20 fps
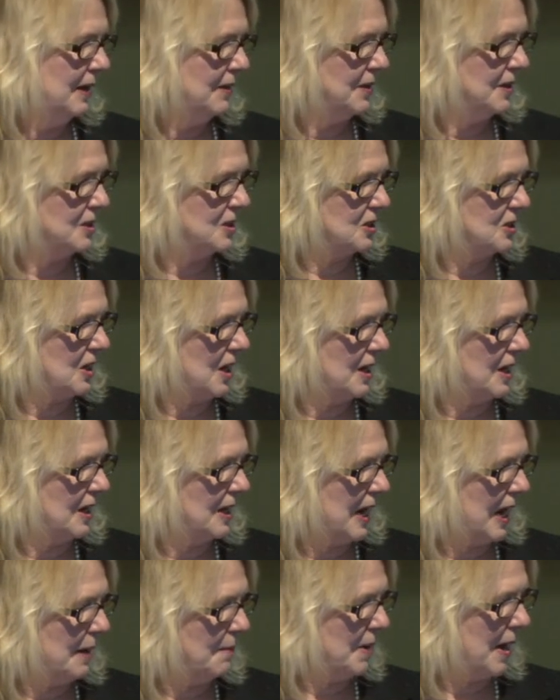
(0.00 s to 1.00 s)
This study
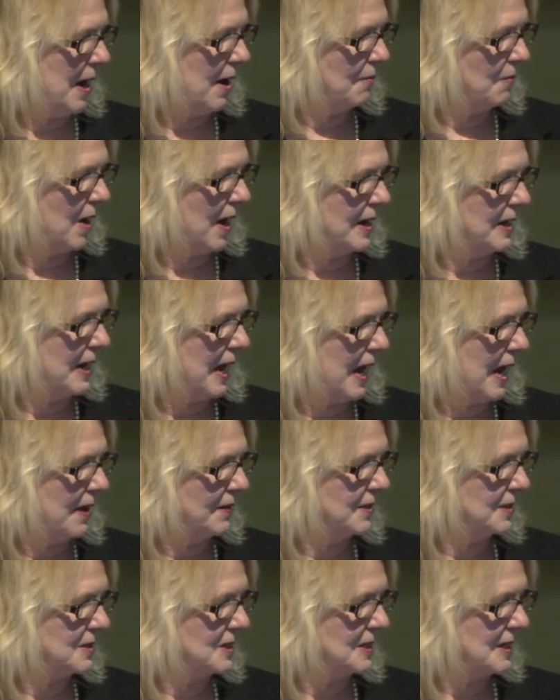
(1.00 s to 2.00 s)
came out right now
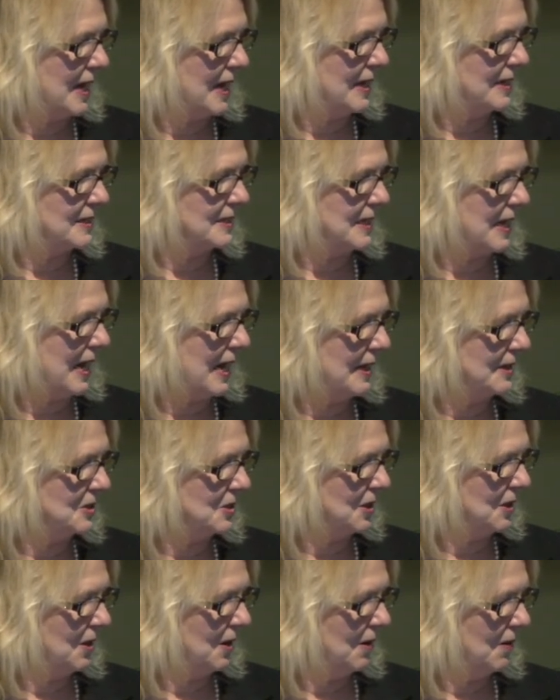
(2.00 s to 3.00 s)
that says that,
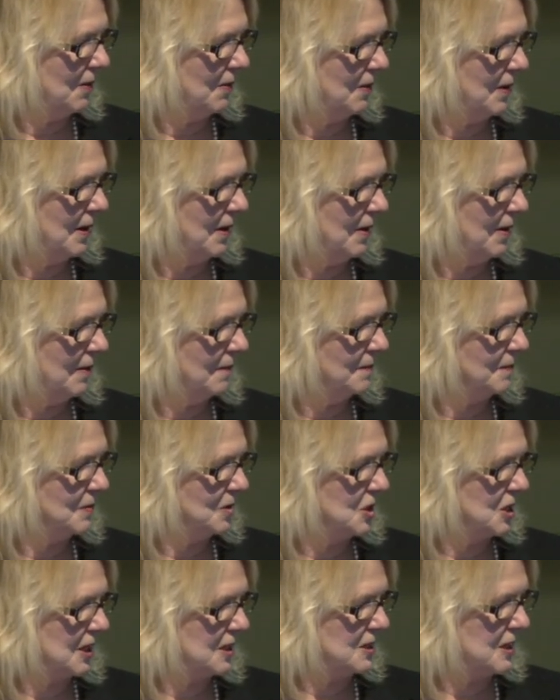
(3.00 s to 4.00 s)

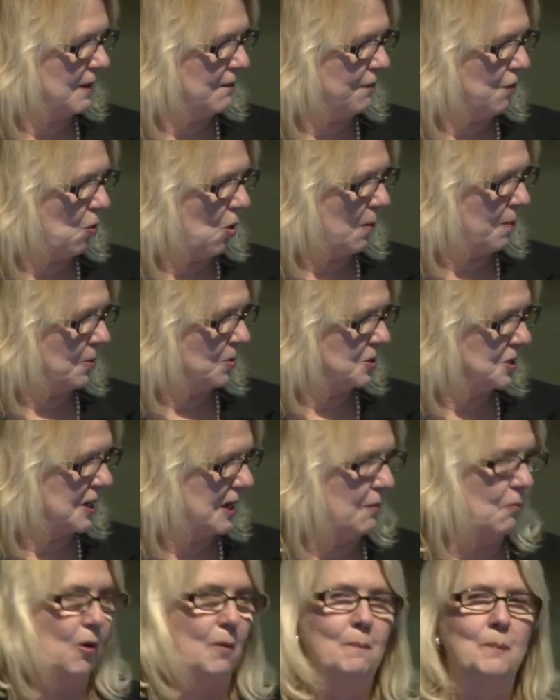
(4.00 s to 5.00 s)

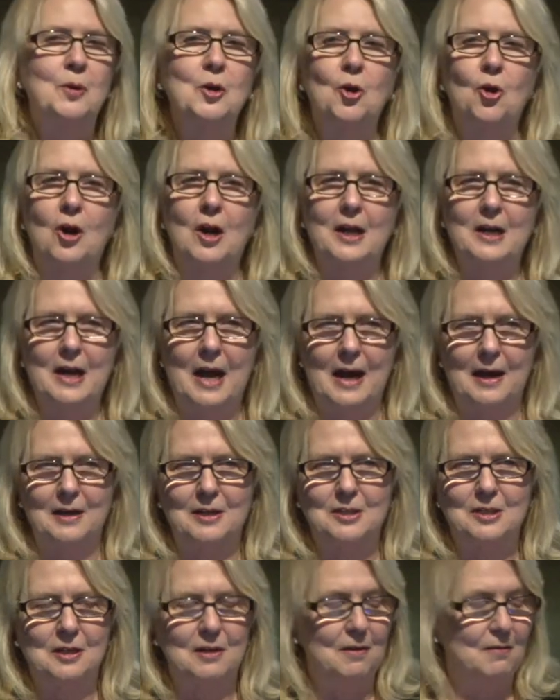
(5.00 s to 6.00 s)
64% were purely
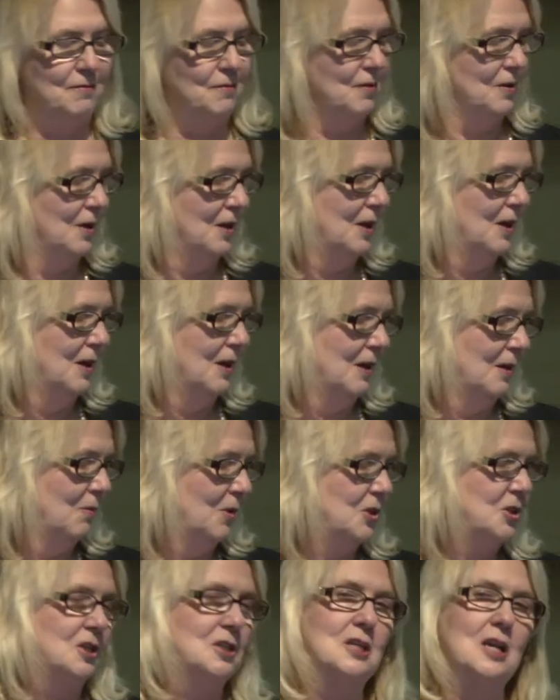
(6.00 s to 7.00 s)
negative,
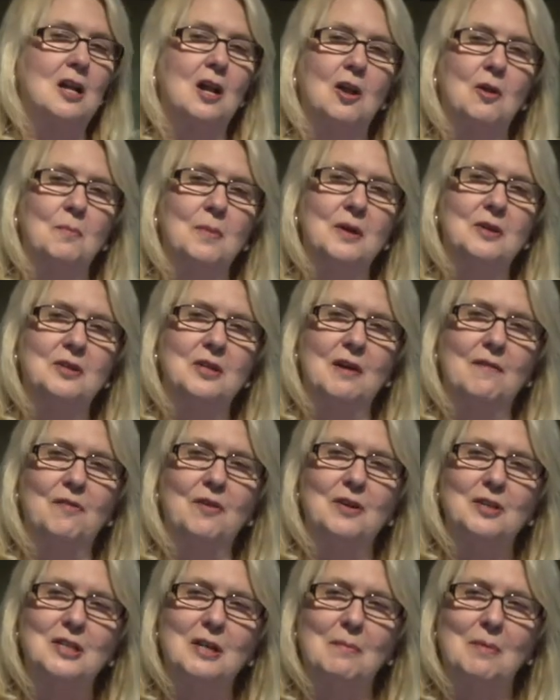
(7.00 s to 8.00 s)
which is a little bit
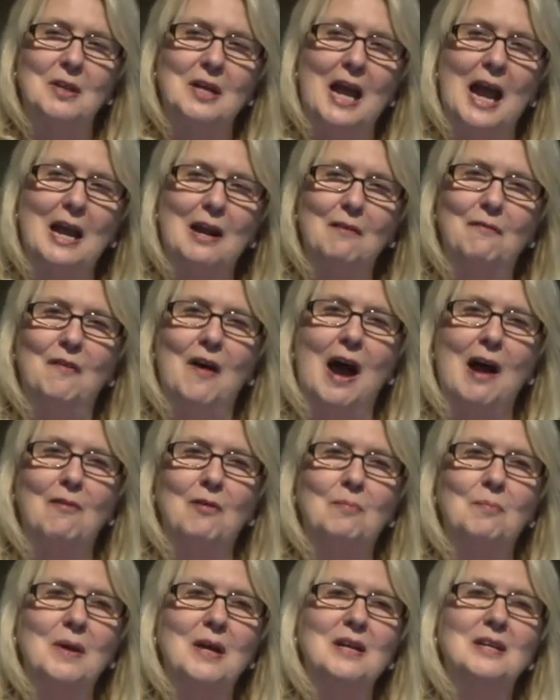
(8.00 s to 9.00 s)
different. Some of the 85
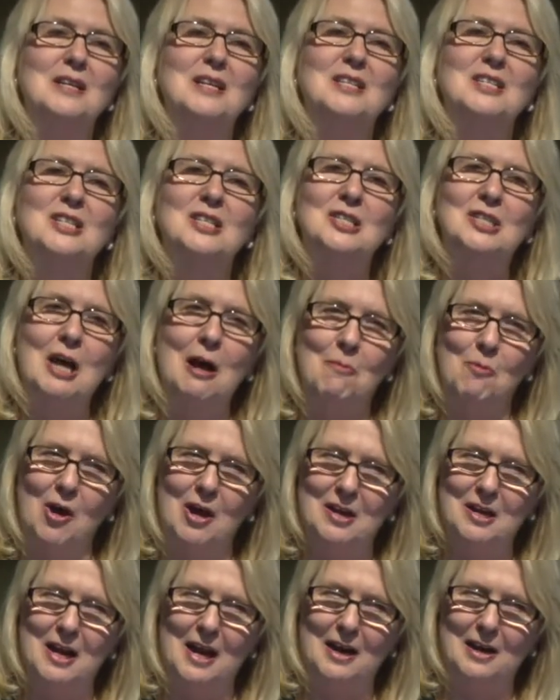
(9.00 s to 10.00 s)
would be
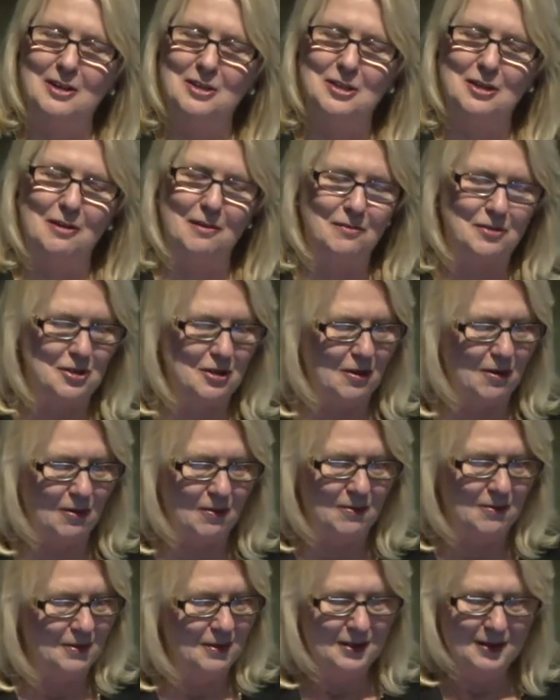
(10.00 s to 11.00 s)
somewhat negative,
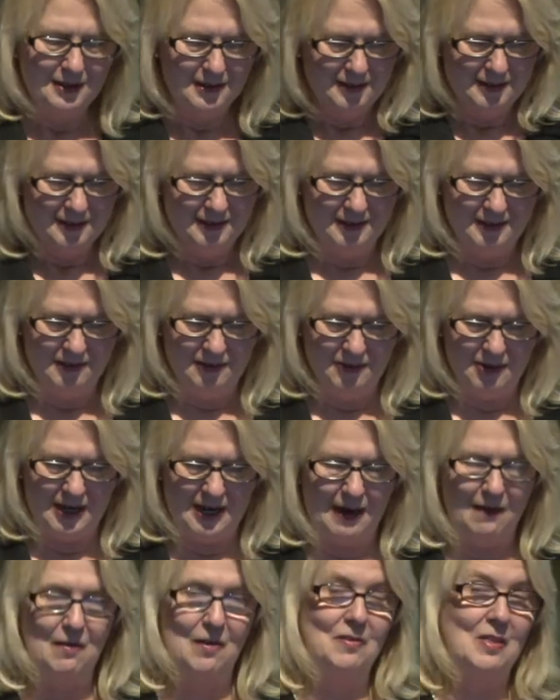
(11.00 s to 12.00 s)
so
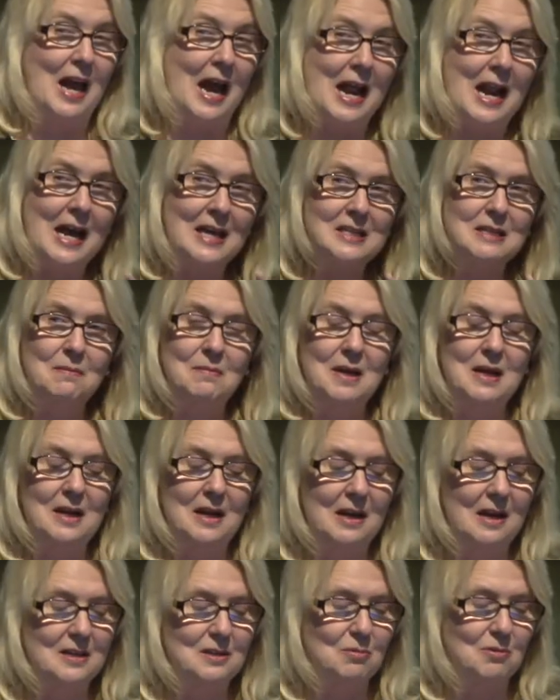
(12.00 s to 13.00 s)
whatever. That has a
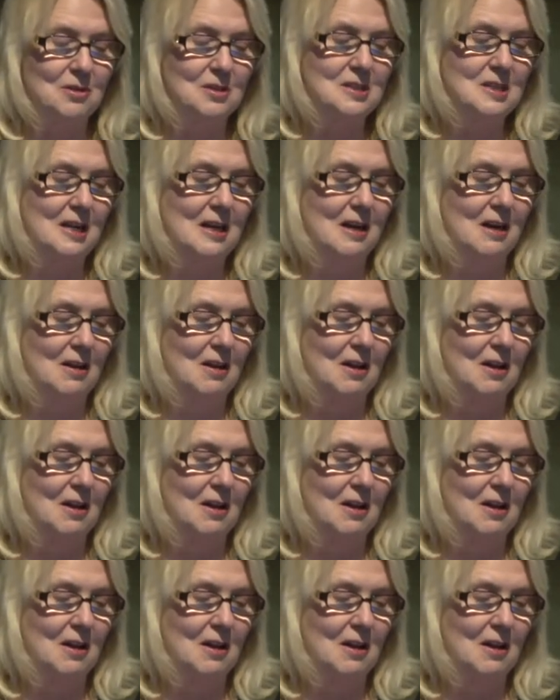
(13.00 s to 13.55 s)
meaning, as we'll see in